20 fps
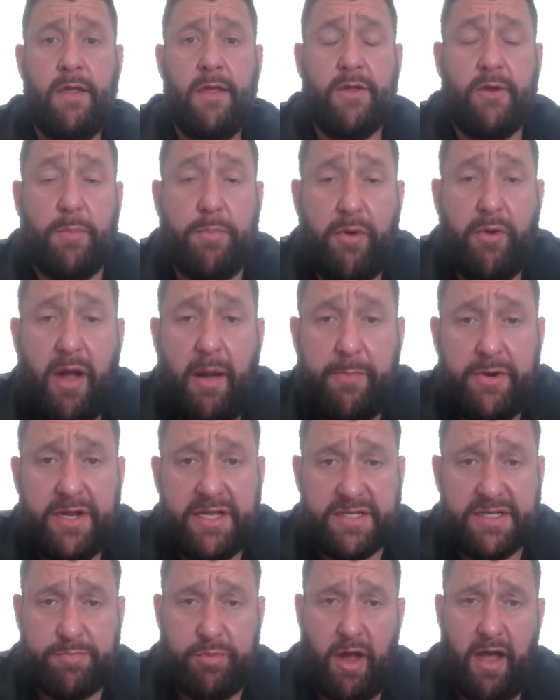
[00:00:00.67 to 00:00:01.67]
Your
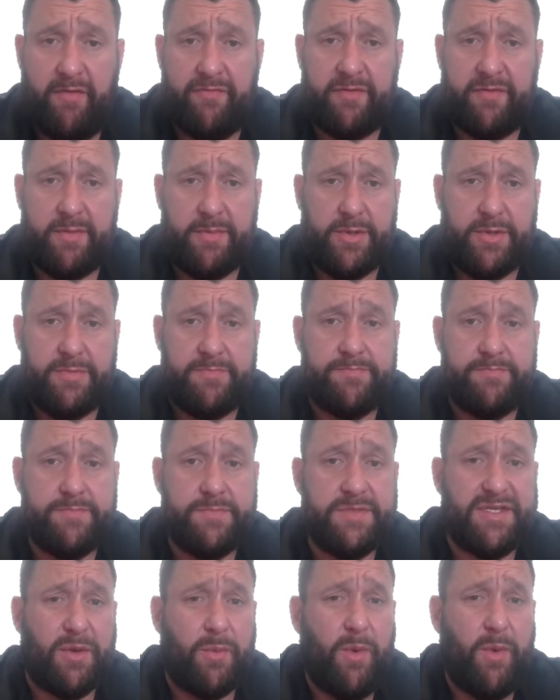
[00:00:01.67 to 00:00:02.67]
property is profitable,
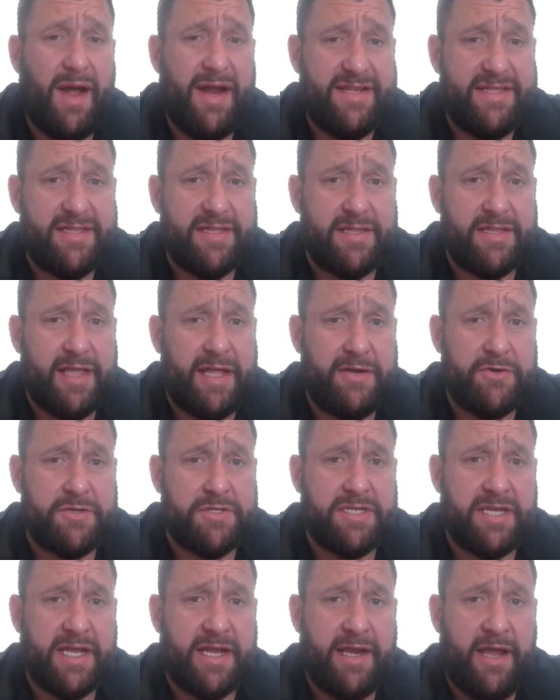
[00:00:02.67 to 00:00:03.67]
so why did the lender
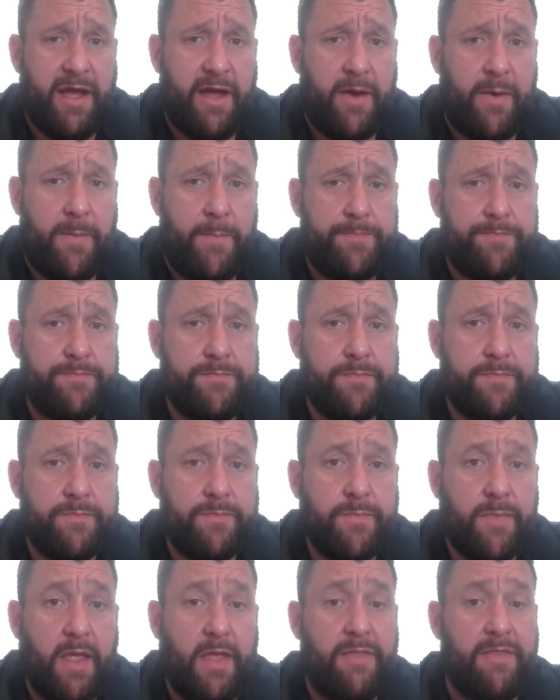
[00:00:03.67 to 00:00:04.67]
say no?
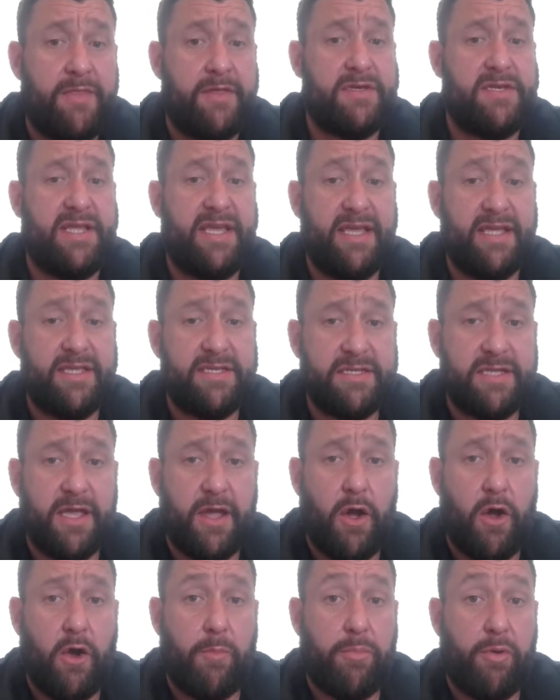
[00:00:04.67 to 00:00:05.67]
The
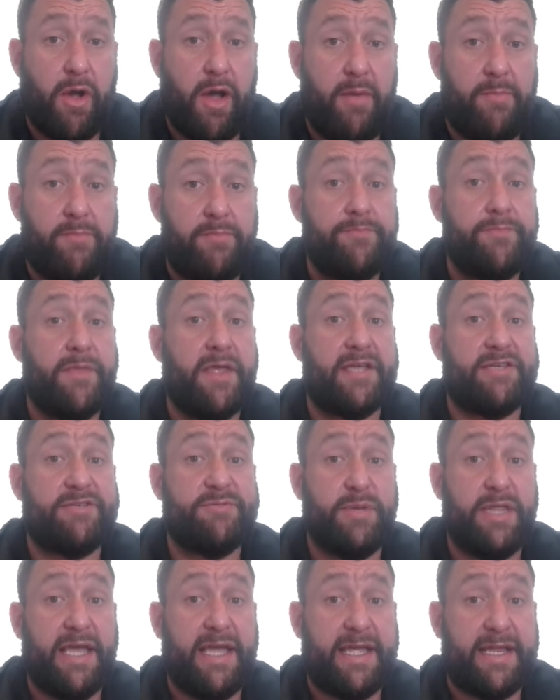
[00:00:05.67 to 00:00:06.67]
DSCR problem
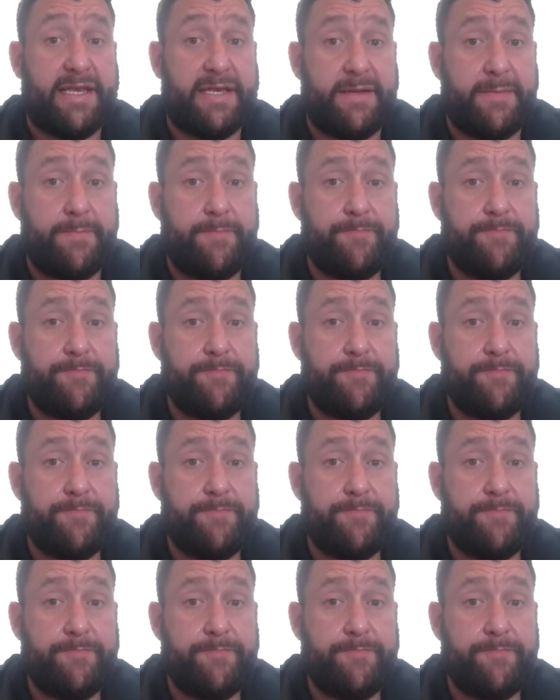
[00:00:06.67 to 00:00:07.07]
explained.